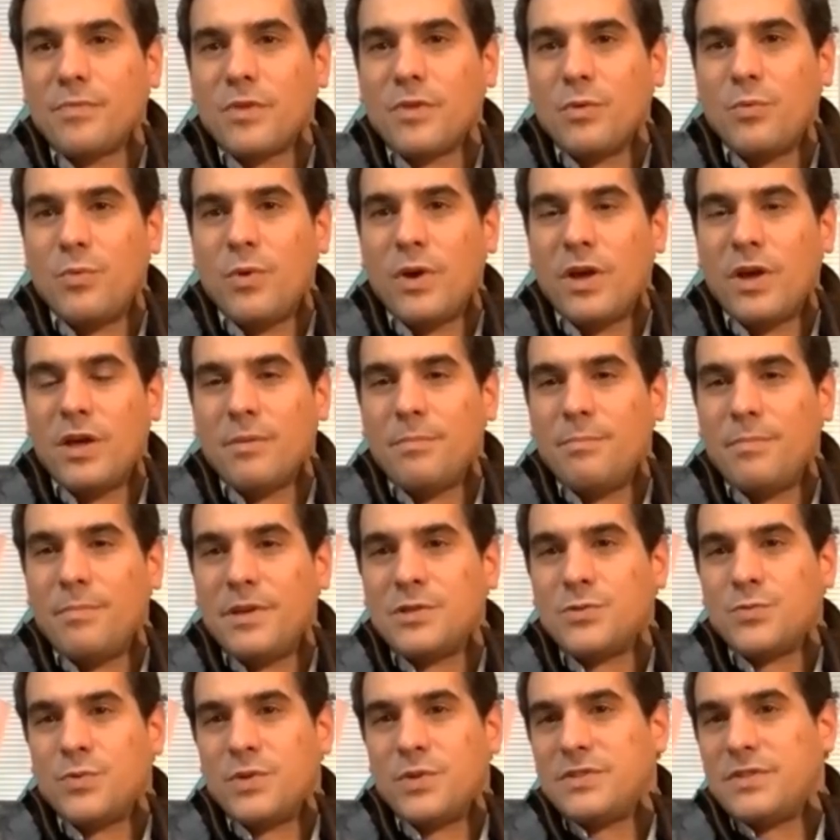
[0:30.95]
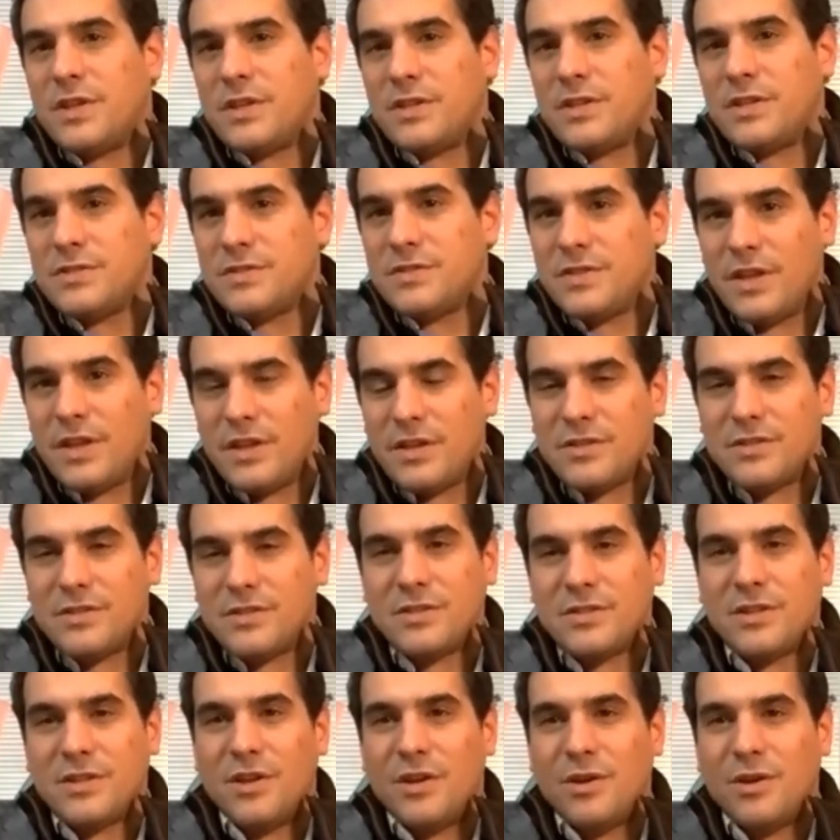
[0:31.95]
where Best Western
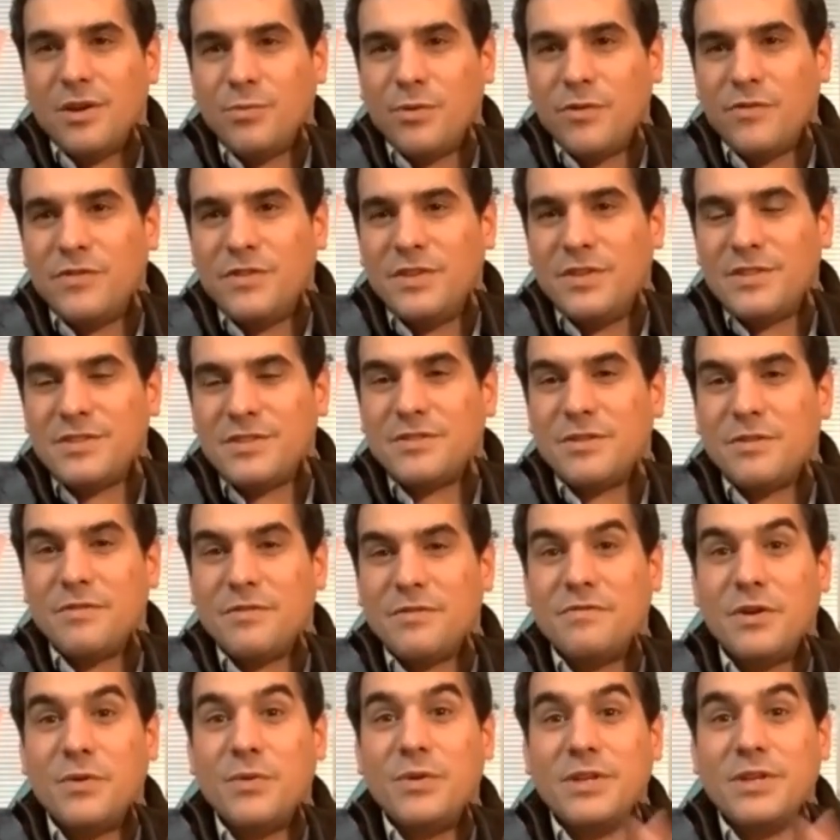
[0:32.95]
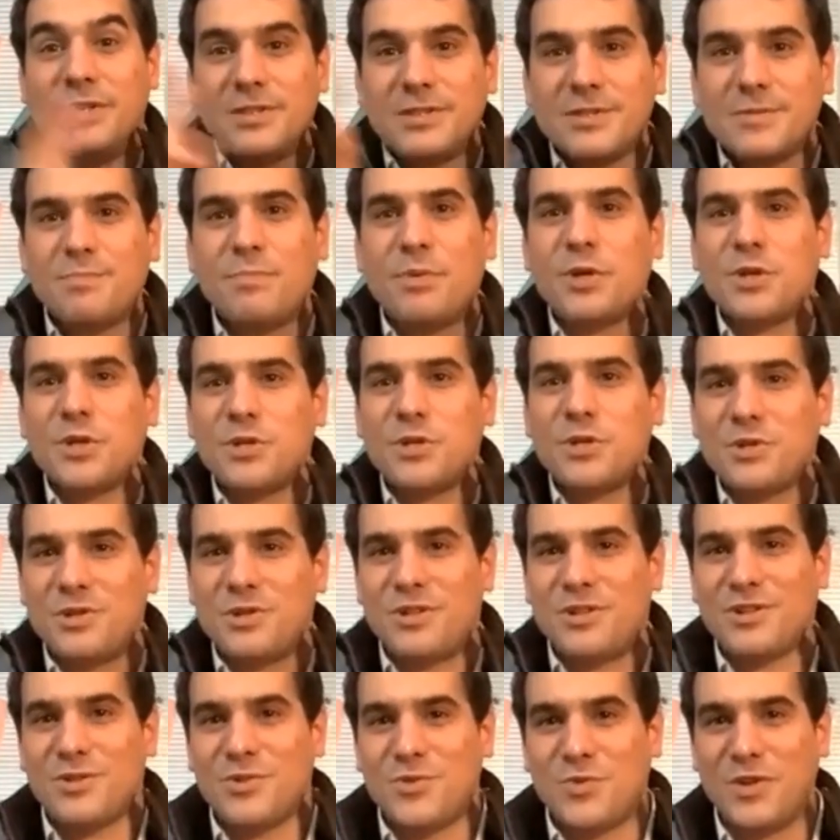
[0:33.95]
stands with this very special
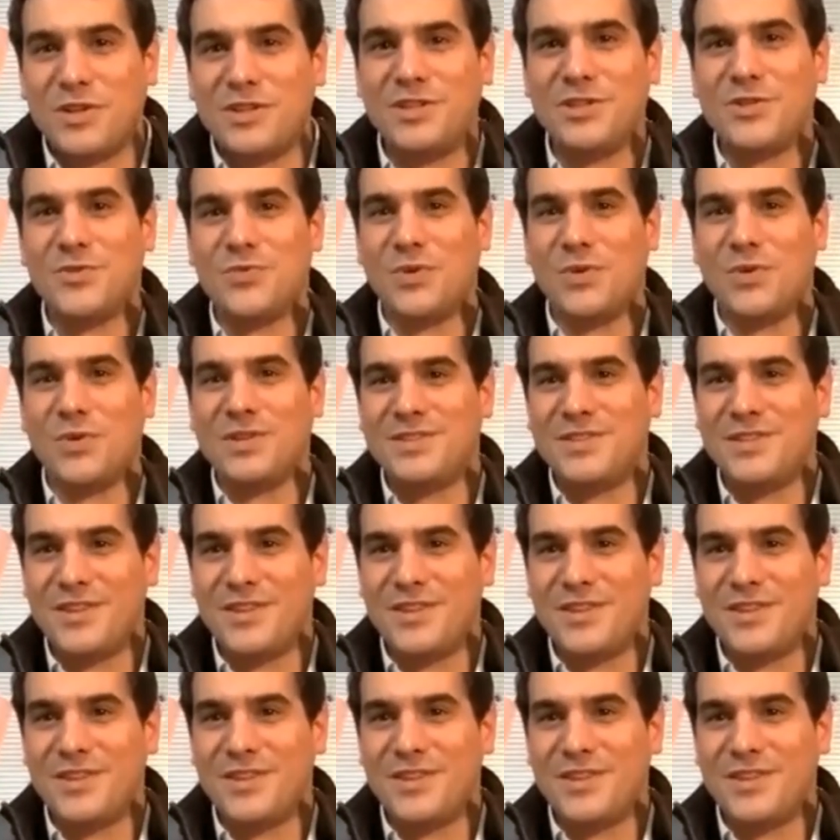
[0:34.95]
2020